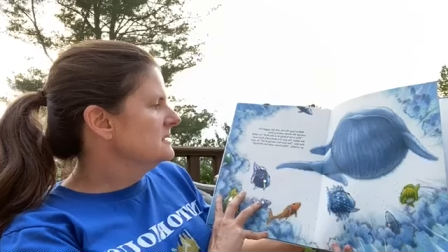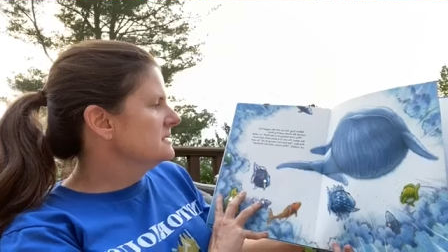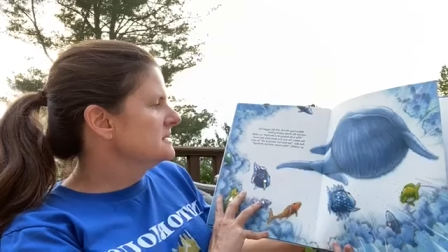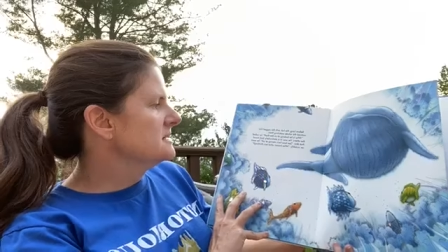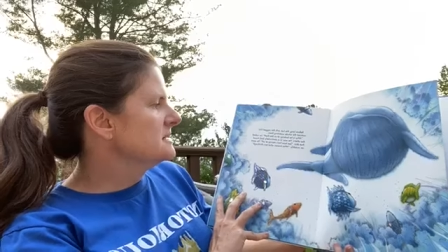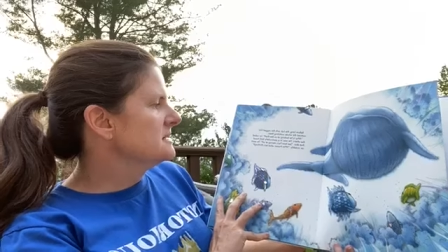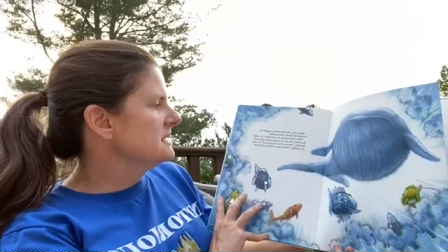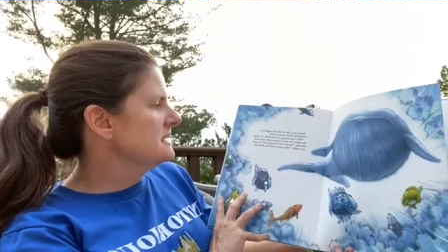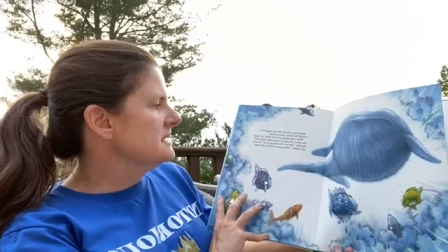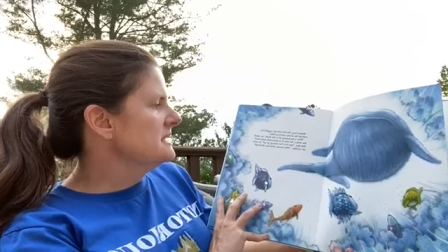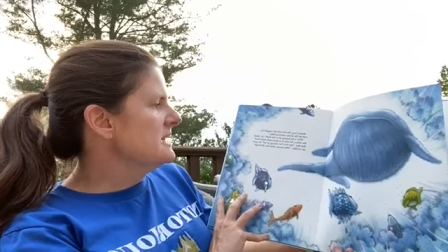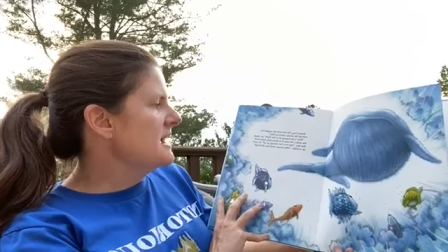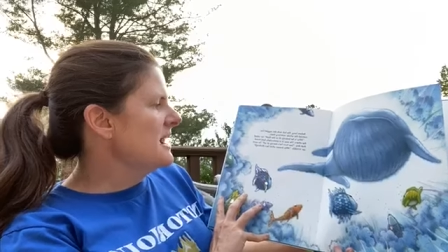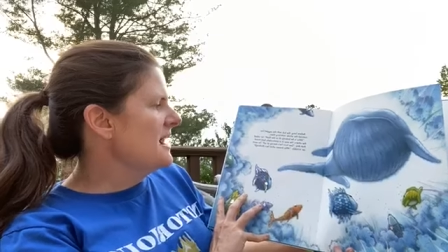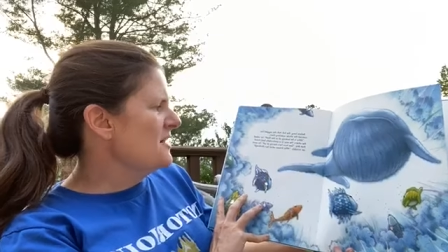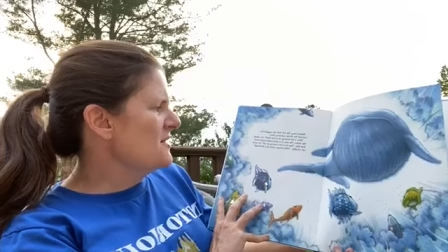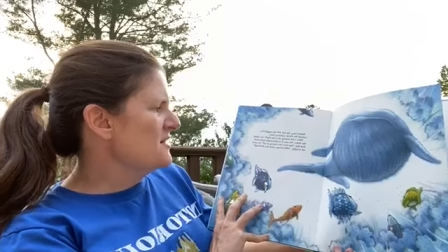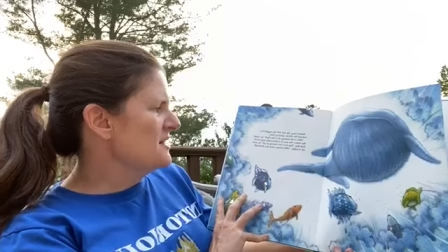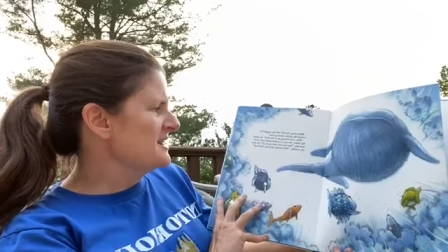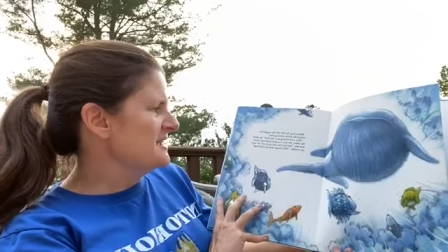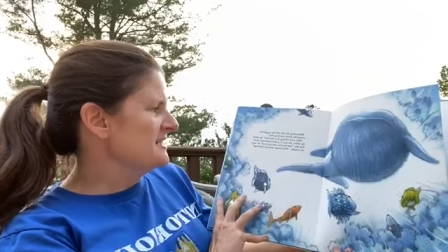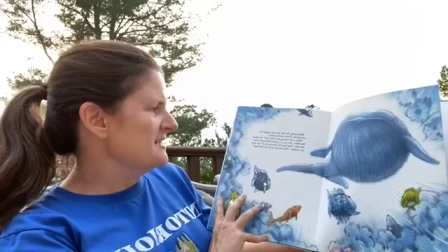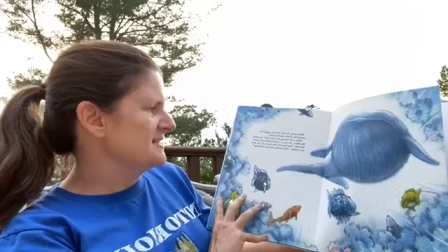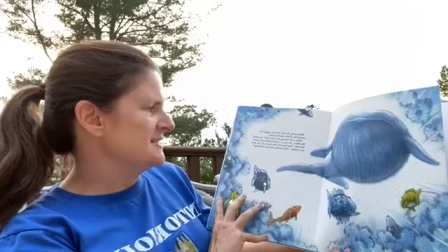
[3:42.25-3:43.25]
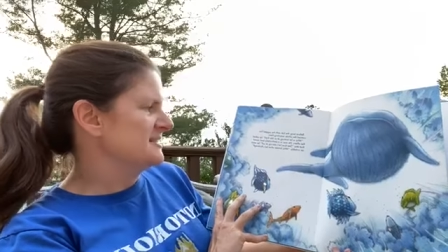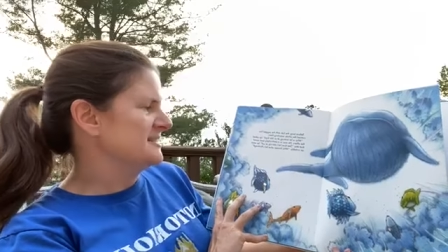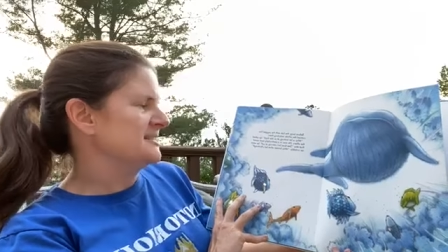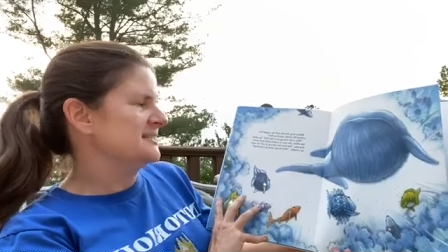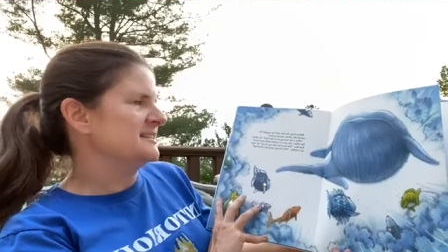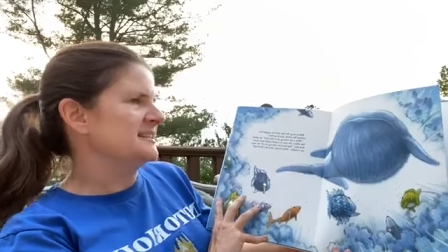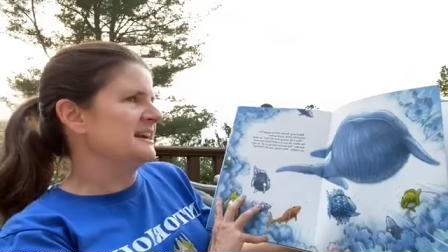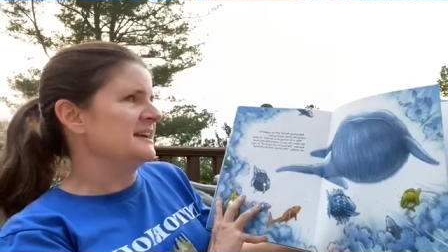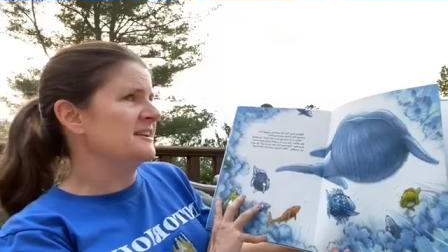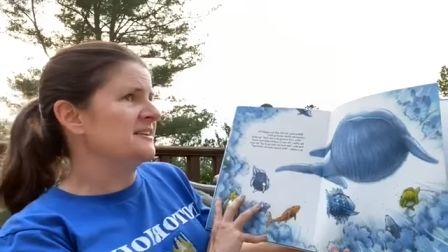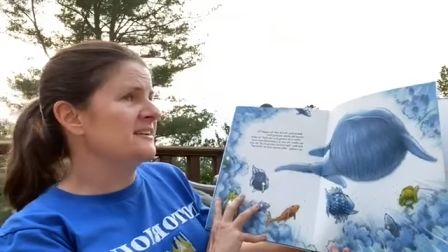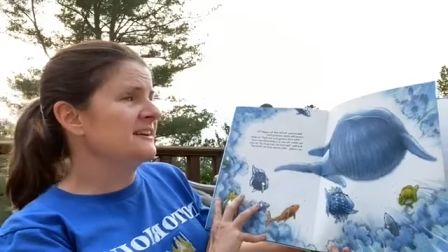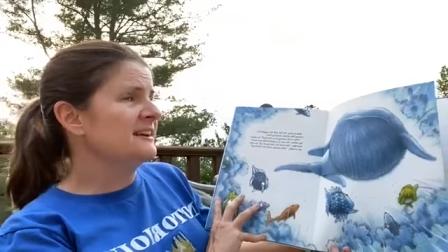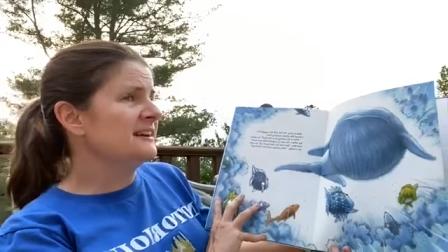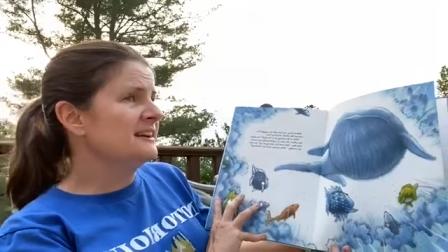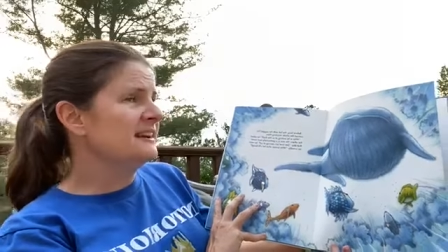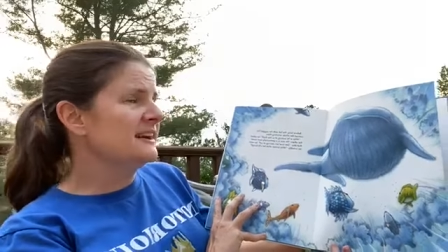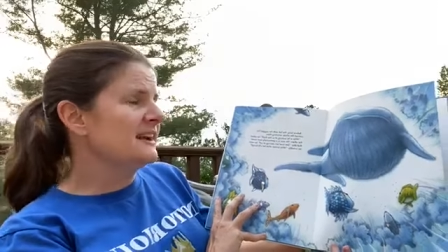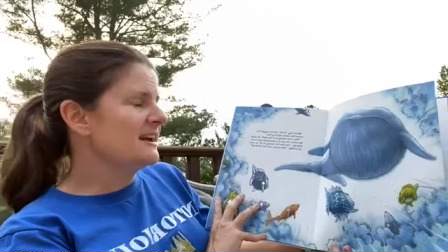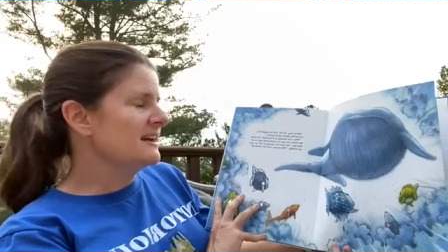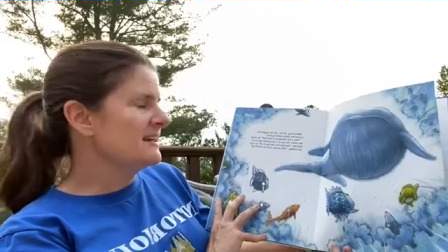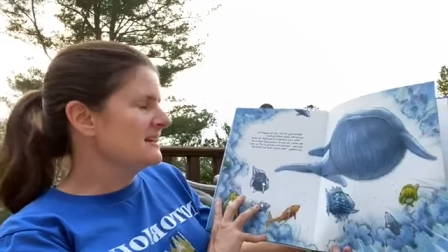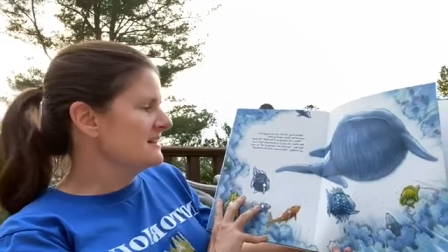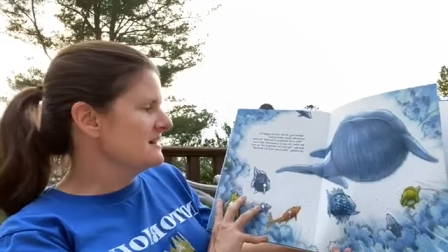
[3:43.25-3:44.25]
See how he's
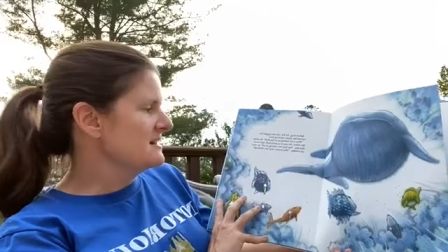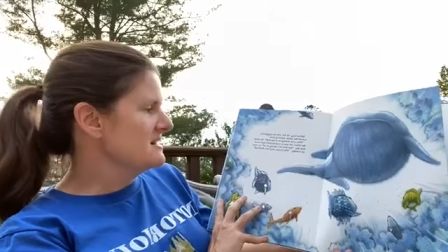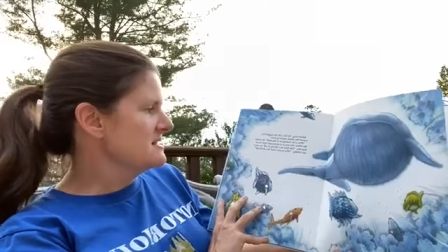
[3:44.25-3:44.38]
staring at